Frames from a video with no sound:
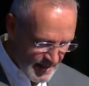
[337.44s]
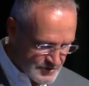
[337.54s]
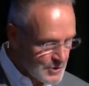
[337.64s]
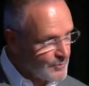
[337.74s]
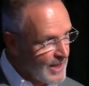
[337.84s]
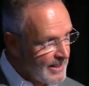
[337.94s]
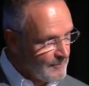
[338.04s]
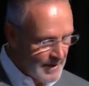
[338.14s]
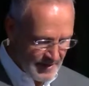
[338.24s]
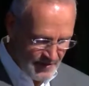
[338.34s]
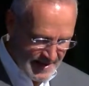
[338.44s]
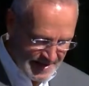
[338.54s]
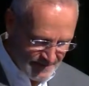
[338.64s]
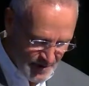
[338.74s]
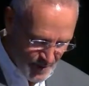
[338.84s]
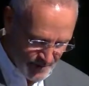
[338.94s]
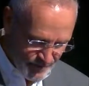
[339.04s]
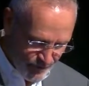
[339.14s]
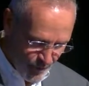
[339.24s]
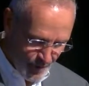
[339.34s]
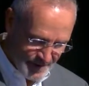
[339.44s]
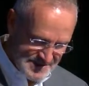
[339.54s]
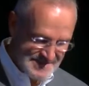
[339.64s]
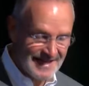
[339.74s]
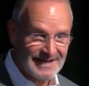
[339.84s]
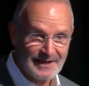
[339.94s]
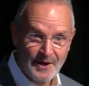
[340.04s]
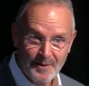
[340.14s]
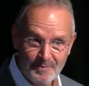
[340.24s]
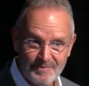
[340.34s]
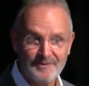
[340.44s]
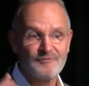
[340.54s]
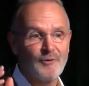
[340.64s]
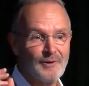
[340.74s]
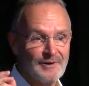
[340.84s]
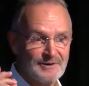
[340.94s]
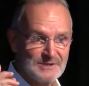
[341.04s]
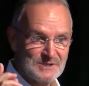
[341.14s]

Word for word: so I want to thank everyone for standing up, for